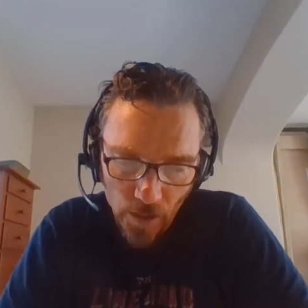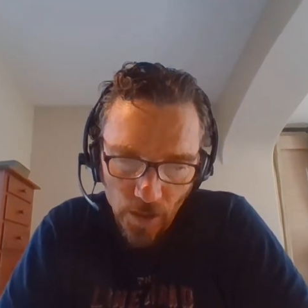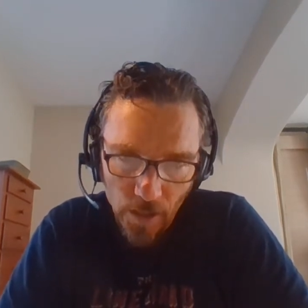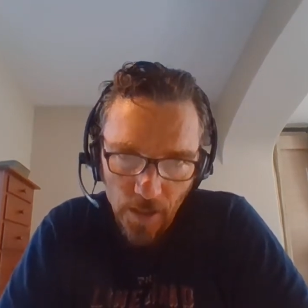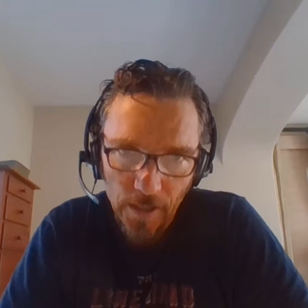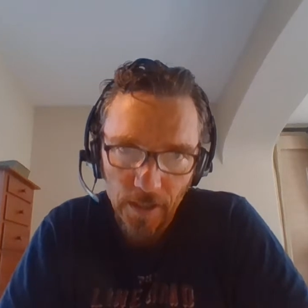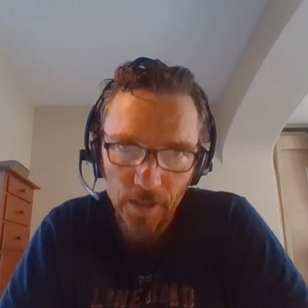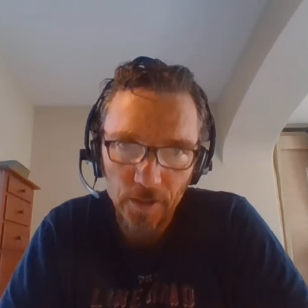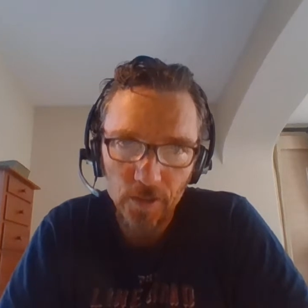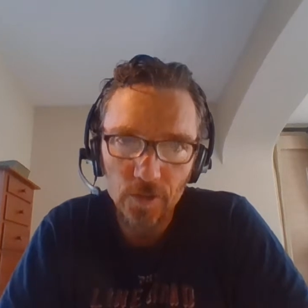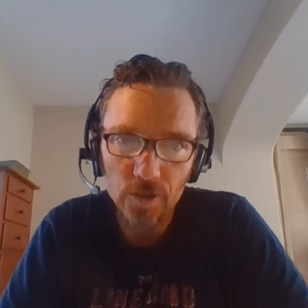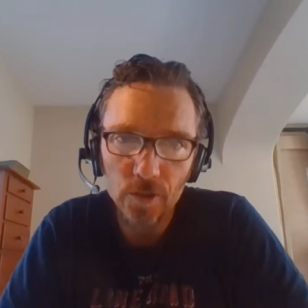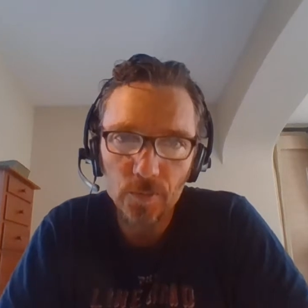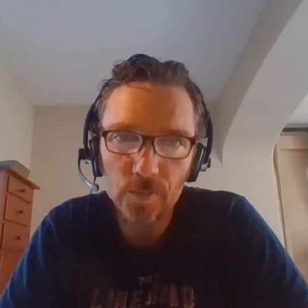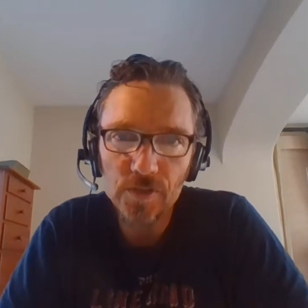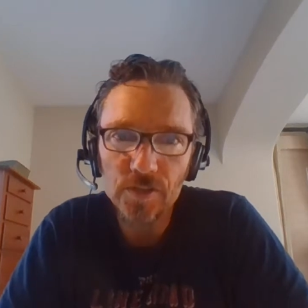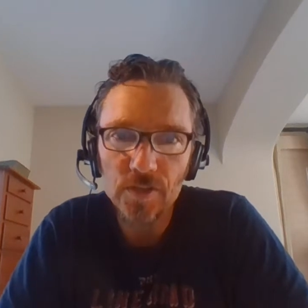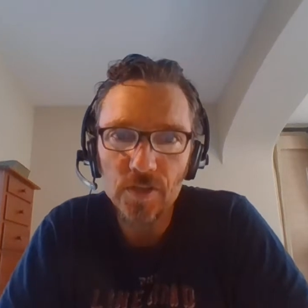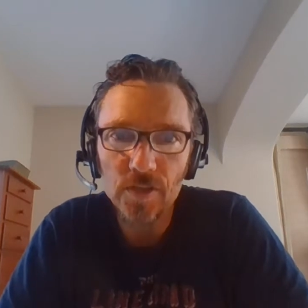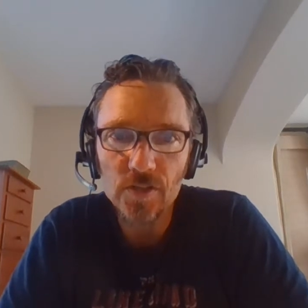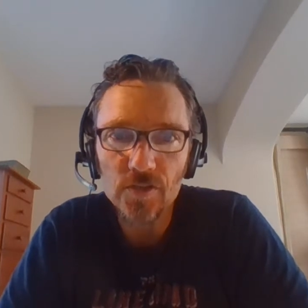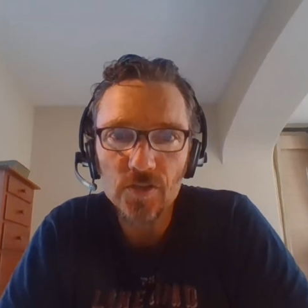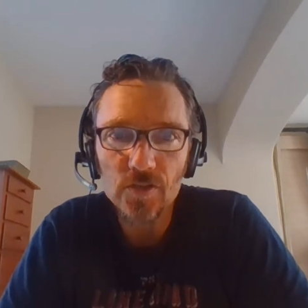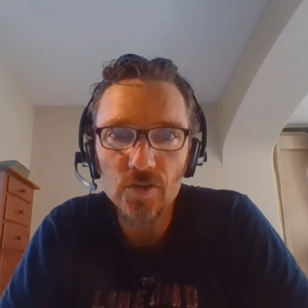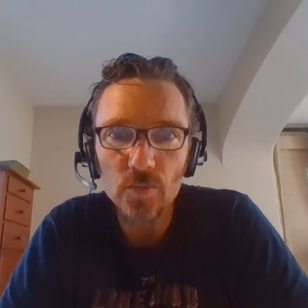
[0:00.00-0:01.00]
And I know there was
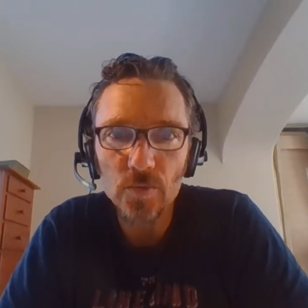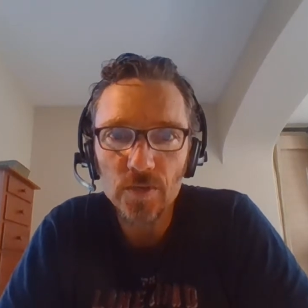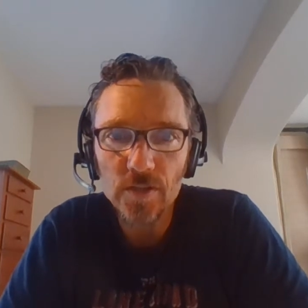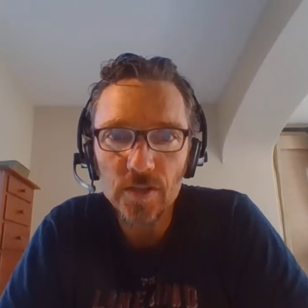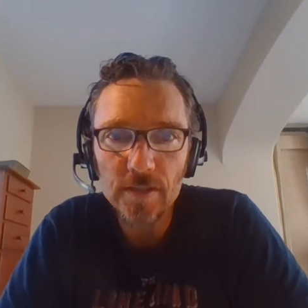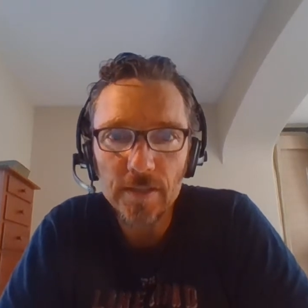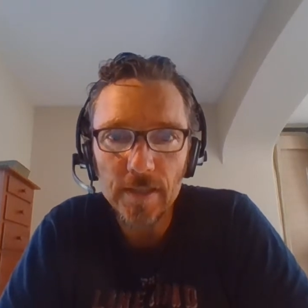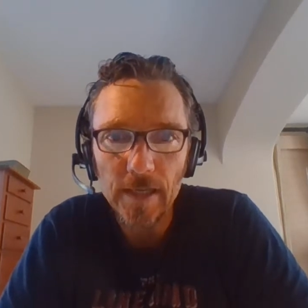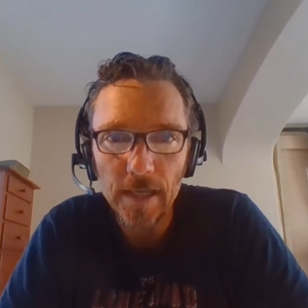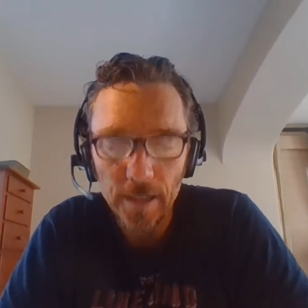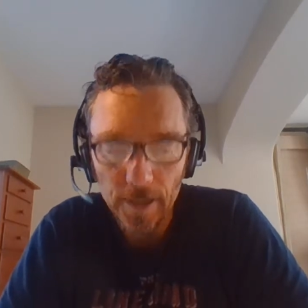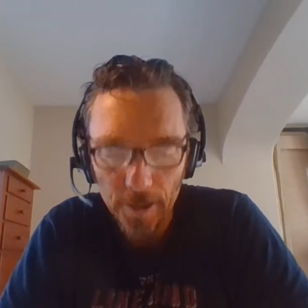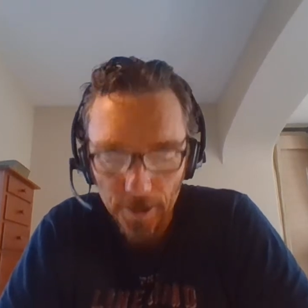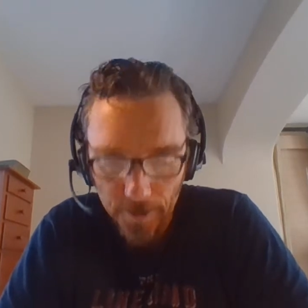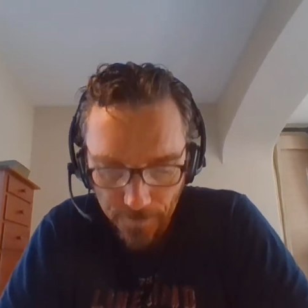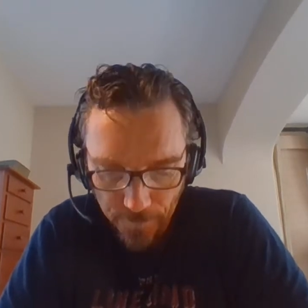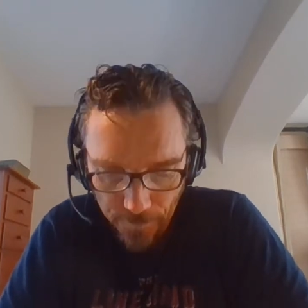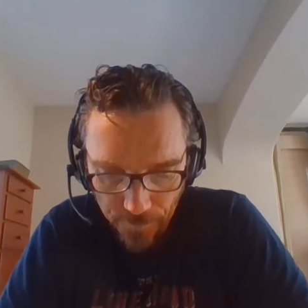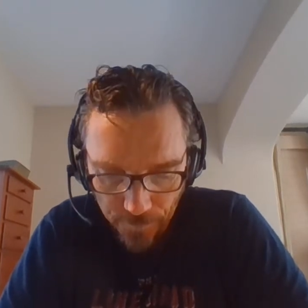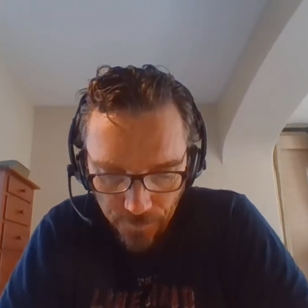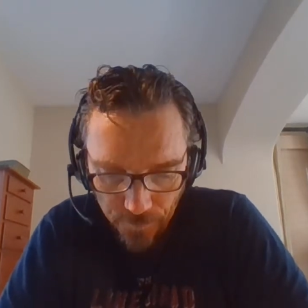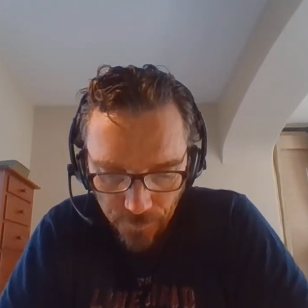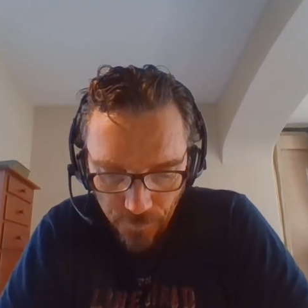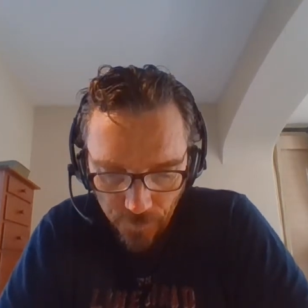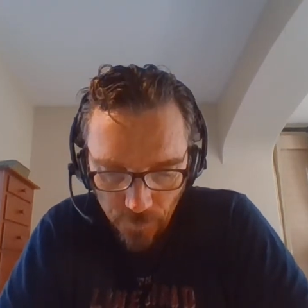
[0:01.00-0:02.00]
the issue with the data,
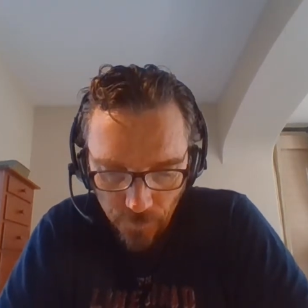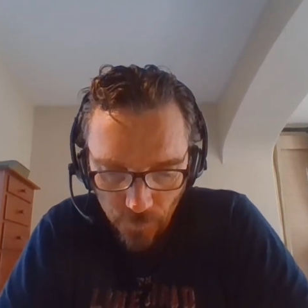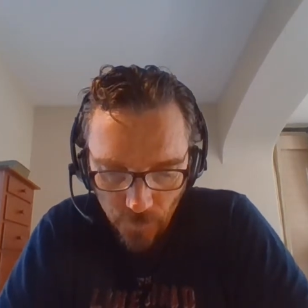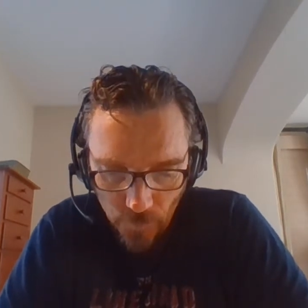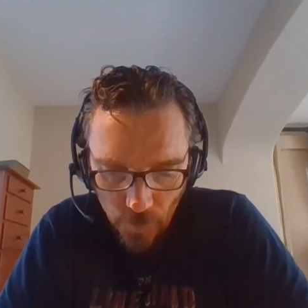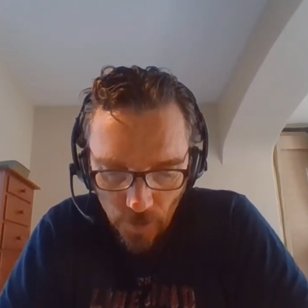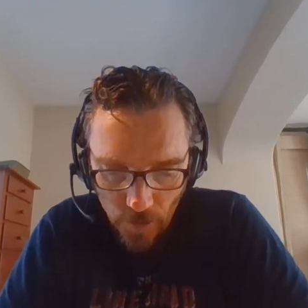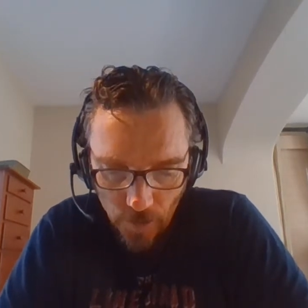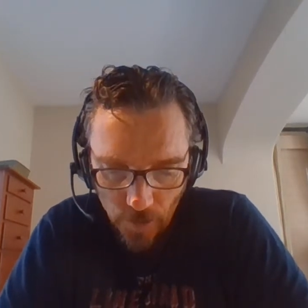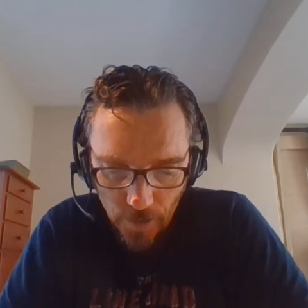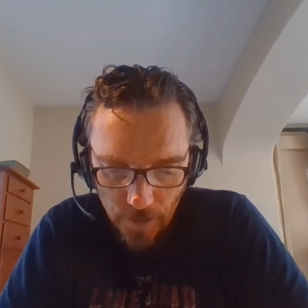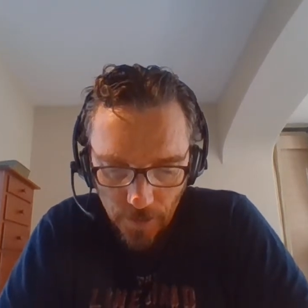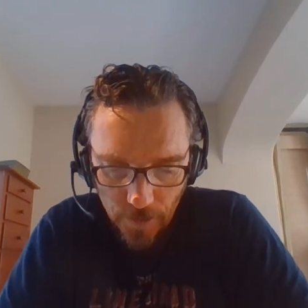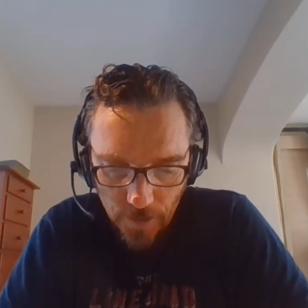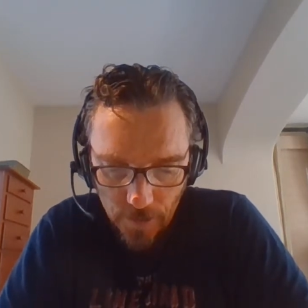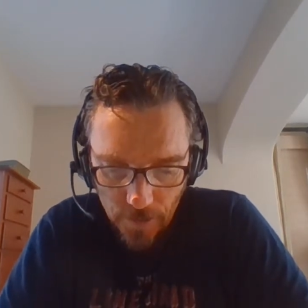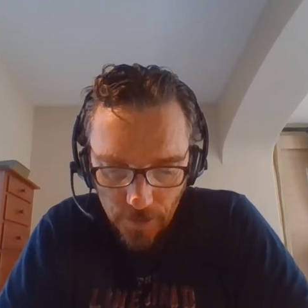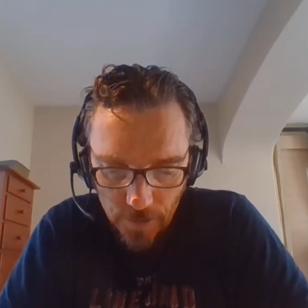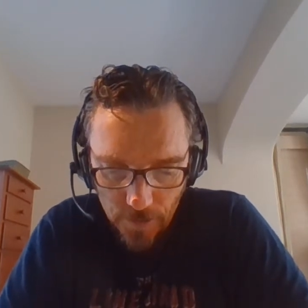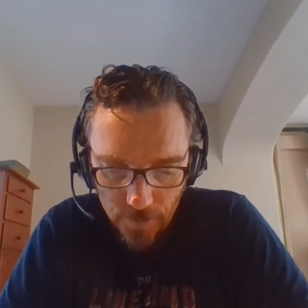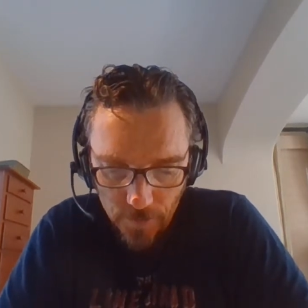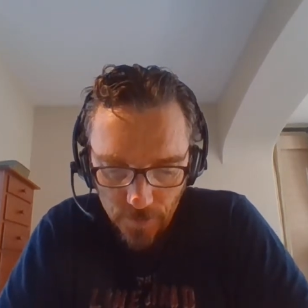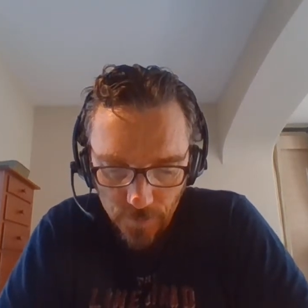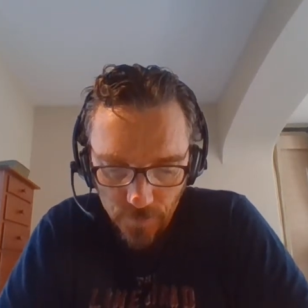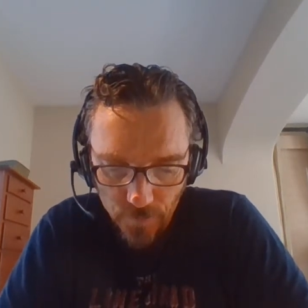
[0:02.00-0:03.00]

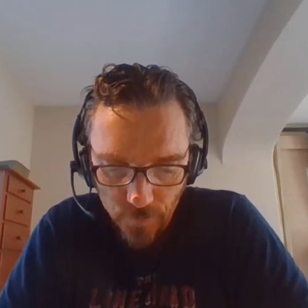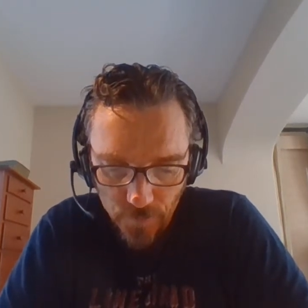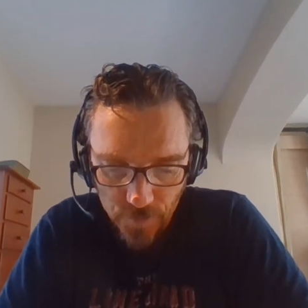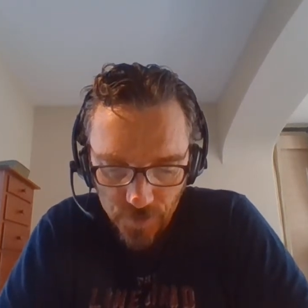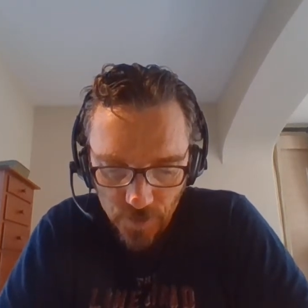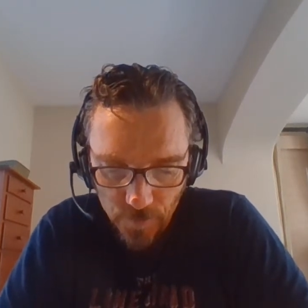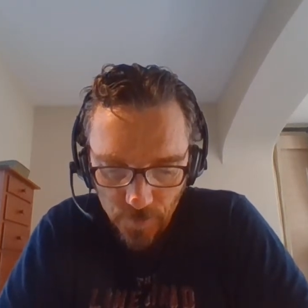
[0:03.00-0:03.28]
with